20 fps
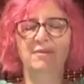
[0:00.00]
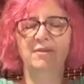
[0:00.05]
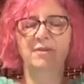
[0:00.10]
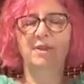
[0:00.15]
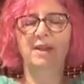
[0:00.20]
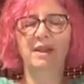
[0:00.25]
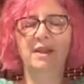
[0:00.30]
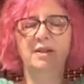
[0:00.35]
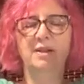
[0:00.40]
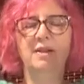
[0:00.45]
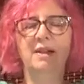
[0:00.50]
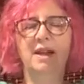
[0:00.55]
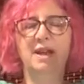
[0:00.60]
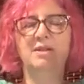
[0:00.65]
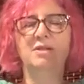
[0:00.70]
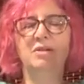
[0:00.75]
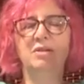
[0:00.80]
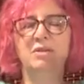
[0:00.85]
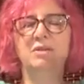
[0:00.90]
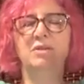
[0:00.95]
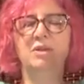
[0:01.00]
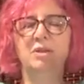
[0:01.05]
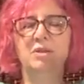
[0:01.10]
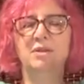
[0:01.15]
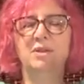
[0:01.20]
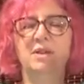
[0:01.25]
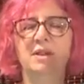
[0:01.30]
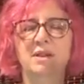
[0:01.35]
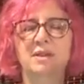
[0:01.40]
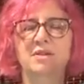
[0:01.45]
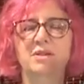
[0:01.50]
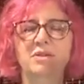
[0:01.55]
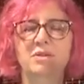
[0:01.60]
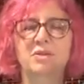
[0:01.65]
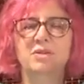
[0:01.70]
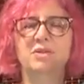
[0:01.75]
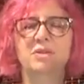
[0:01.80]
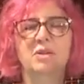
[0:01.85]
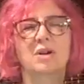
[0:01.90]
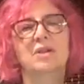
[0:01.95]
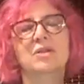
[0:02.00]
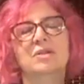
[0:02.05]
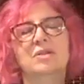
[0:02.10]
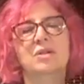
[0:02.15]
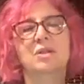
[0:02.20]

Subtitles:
feel as you do this, you start